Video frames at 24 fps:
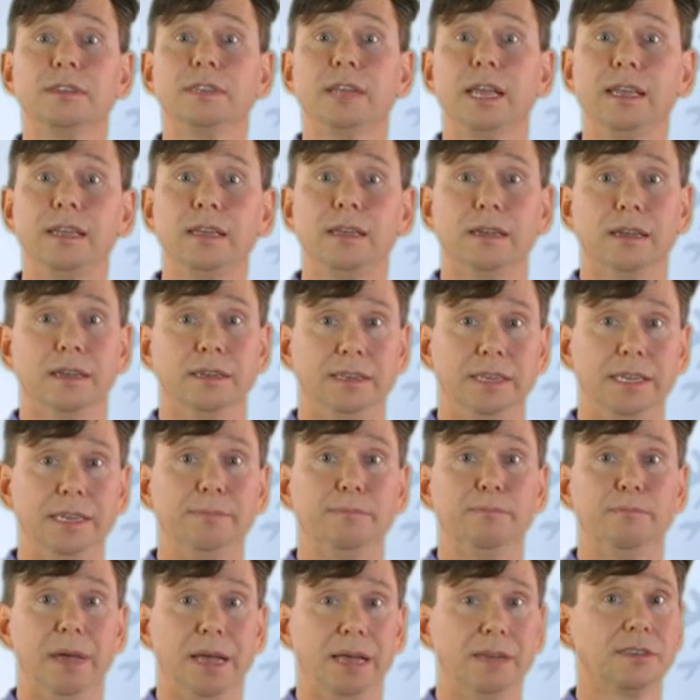taking a
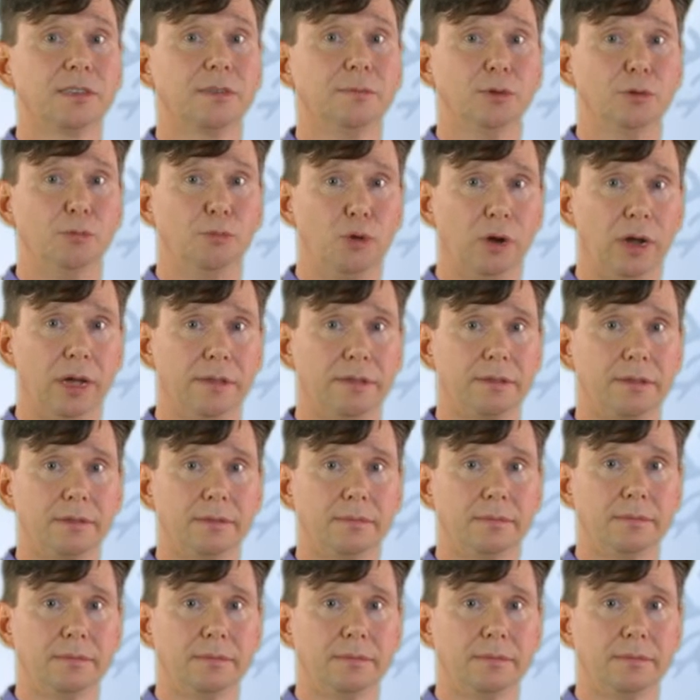deep maximal breath.